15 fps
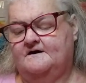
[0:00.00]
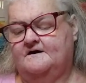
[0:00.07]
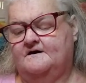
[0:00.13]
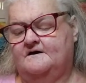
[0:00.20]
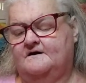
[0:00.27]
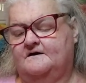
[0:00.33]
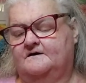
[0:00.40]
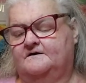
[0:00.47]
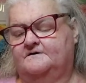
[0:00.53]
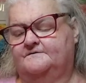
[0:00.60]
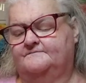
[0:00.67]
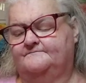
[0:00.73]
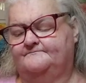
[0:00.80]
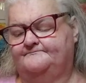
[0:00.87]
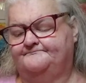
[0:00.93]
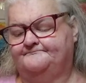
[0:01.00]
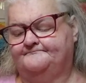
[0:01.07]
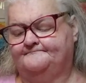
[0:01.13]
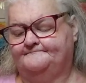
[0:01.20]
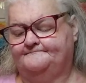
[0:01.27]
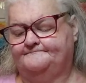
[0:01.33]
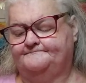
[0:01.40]

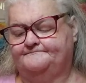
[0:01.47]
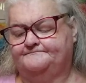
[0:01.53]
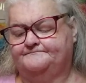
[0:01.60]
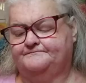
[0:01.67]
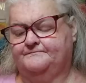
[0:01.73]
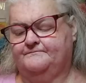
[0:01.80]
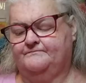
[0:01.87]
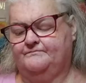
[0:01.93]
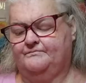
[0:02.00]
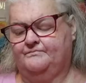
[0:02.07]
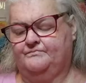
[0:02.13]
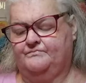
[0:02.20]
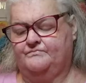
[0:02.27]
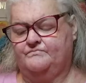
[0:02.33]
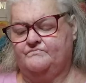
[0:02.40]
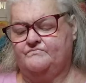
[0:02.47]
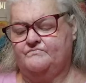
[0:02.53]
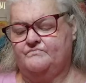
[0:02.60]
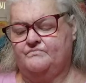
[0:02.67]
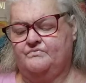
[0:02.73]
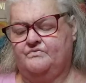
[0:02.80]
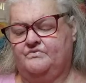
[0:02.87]

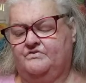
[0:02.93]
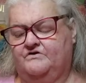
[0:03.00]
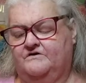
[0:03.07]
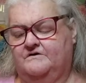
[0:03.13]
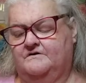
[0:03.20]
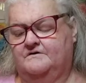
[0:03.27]
No one is speaking in this clip.